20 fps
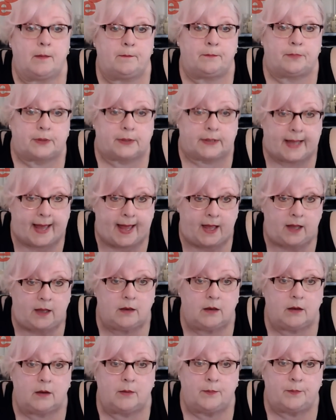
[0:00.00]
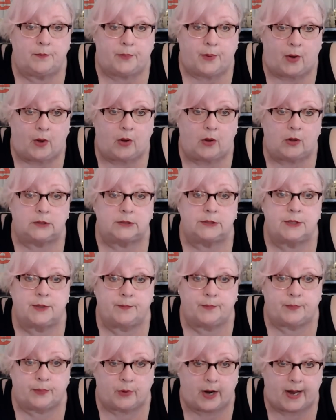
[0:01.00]
Black bald
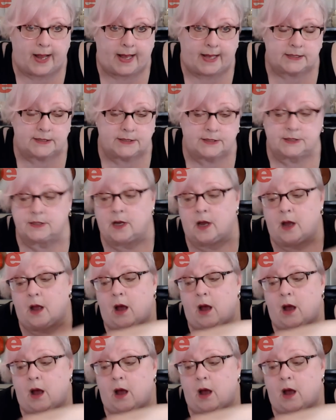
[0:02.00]
brass.